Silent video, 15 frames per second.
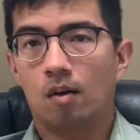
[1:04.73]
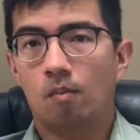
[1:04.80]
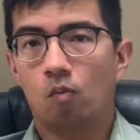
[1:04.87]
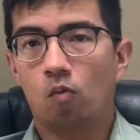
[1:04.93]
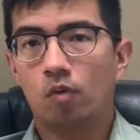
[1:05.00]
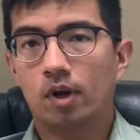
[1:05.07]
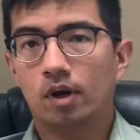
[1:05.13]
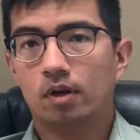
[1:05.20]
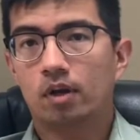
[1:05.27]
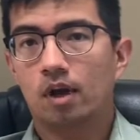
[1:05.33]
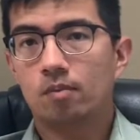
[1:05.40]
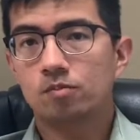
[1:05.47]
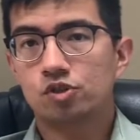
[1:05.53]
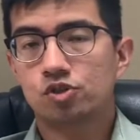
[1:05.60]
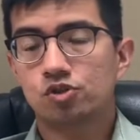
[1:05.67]
When it
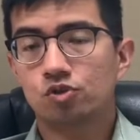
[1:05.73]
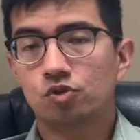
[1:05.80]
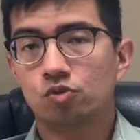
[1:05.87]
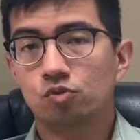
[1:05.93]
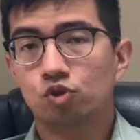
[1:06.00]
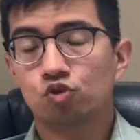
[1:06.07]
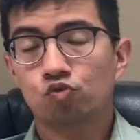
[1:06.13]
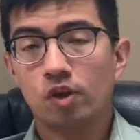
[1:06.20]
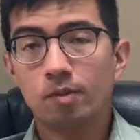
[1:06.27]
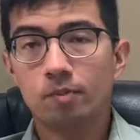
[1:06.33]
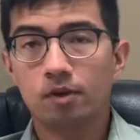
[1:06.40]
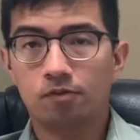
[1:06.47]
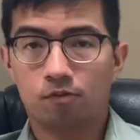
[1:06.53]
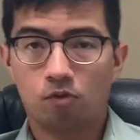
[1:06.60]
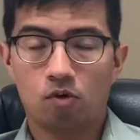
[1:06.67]
comes to
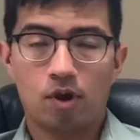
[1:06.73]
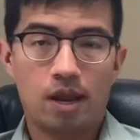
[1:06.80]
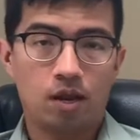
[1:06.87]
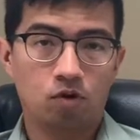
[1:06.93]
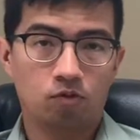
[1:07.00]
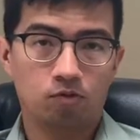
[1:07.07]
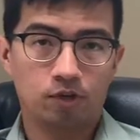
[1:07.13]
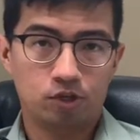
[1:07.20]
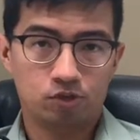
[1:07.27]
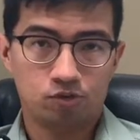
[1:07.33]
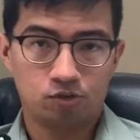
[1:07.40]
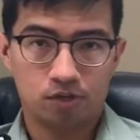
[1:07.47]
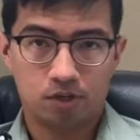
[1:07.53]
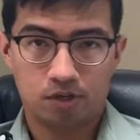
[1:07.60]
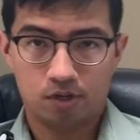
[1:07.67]
treatment for anal
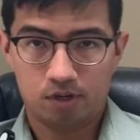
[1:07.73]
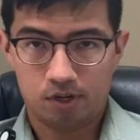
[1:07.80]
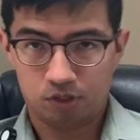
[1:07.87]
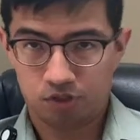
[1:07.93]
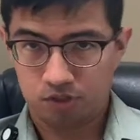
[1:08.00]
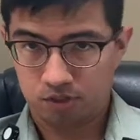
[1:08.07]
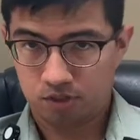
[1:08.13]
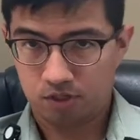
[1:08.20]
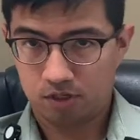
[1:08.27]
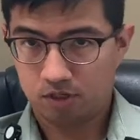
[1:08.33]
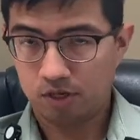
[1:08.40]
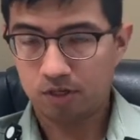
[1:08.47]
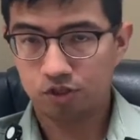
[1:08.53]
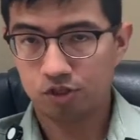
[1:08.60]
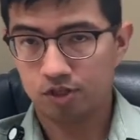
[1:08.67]
fissures and conditions
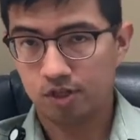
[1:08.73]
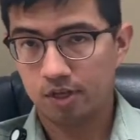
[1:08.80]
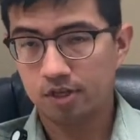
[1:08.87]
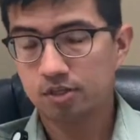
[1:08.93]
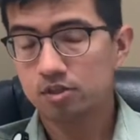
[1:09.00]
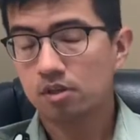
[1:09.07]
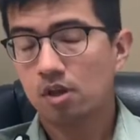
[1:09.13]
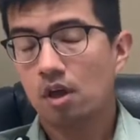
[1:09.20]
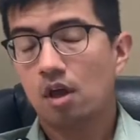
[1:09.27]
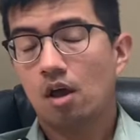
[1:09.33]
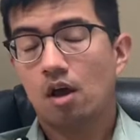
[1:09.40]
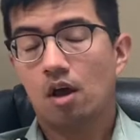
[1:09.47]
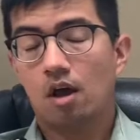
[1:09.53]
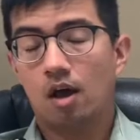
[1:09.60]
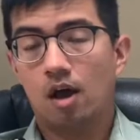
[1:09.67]
such as this,
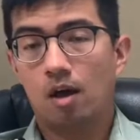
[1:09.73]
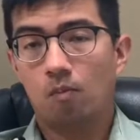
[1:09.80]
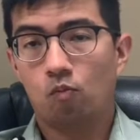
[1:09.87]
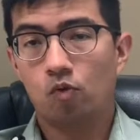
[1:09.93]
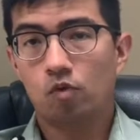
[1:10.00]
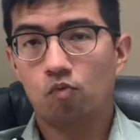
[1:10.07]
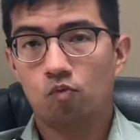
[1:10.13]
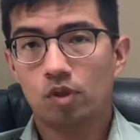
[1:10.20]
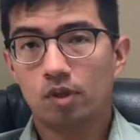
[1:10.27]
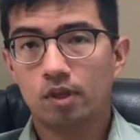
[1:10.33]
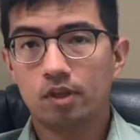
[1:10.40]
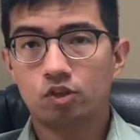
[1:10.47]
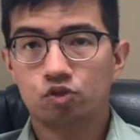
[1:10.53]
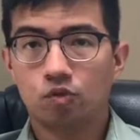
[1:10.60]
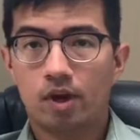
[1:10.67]
we
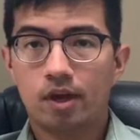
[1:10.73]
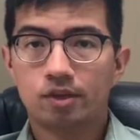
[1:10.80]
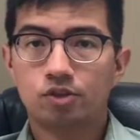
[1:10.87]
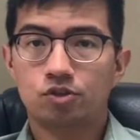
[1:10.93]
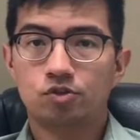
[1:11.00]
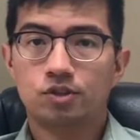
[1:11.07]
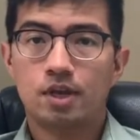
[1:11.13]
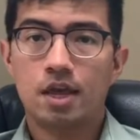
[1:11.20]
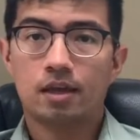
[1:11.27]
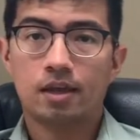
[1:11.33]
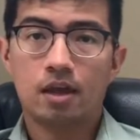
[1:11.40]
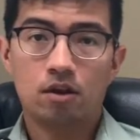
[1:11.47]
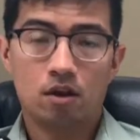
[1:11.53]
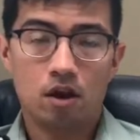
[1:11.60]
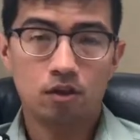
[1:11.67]
really try to take
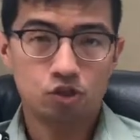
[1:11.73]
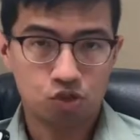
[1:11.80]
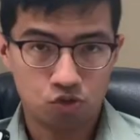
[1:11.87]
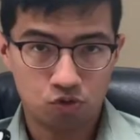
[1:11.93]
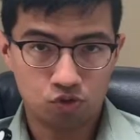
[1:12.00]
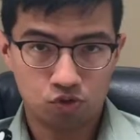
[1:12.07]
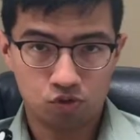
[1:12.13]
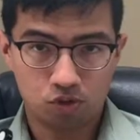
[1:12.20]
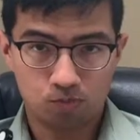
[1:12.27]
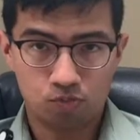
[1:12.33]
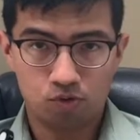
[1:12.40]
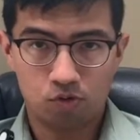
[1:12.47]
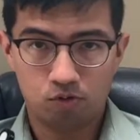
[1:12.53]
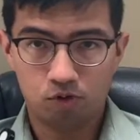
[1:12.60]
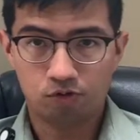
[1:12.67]
a non-surgical
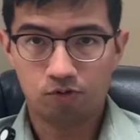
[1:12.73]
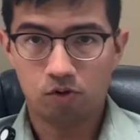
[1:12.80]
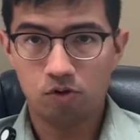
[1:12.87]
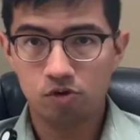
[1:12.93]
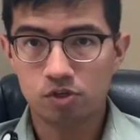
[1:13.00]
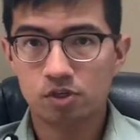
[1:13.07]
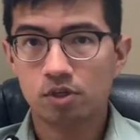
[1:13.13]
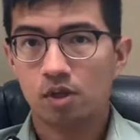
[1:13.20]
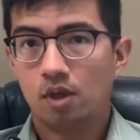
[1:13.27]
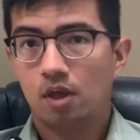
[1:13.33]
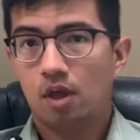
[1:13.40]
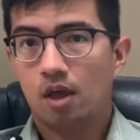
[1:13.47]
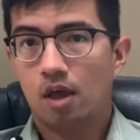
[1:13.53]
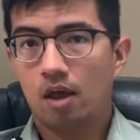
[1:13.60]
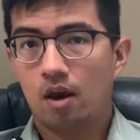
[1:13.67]
approach first.
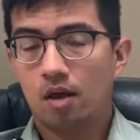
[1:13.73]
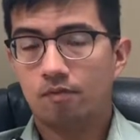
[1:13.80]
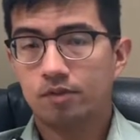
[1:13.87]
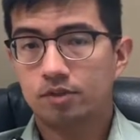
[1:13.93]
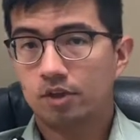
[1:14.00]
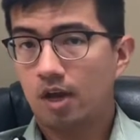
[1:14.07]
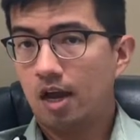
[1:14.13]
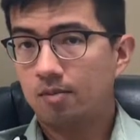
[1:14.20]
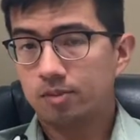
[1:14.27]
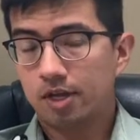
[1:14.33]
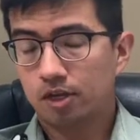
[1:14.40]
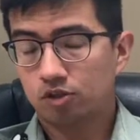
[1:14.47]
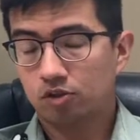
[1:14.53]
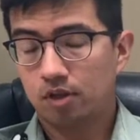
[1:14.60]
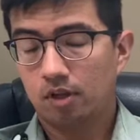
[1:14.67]
And oftentimes,
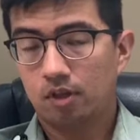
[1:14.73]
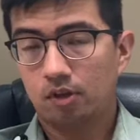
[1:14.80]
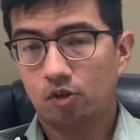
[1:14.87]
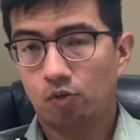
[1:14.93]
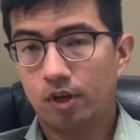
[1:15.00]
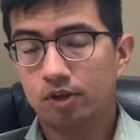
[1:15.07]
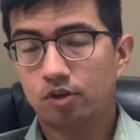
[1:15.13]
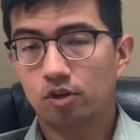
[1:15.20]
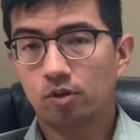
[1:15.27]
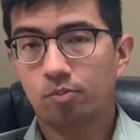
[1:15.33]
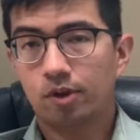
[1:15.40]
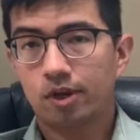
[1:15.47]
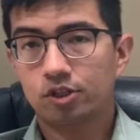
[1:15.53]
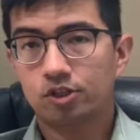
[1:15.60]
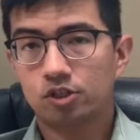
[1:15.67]
actually, a great deal of
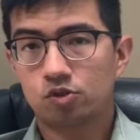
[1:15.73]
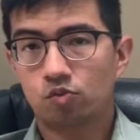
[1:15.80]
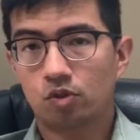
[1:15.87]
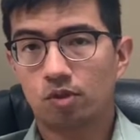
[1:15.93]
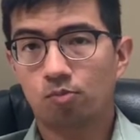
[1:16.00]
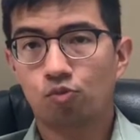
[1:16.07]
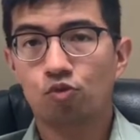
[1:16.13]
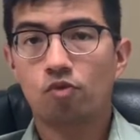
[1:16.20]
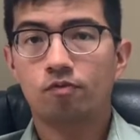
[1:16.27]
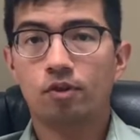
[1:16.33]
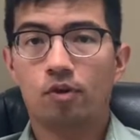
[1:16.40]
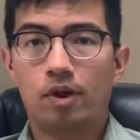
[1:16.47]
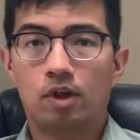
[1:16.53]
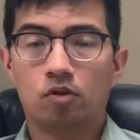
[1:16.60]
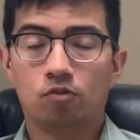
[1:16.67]
patients will improve
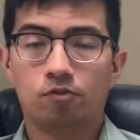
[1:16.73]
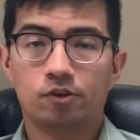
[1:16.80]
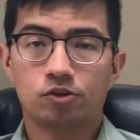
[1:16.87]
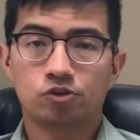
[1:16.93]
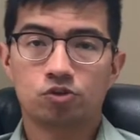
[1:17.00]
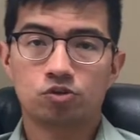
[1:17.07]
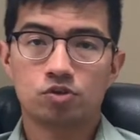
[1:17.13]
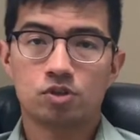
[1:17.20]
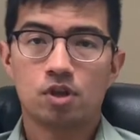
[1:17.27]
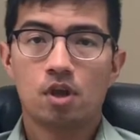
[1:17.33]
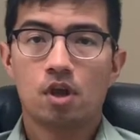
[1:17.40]
their anal fissures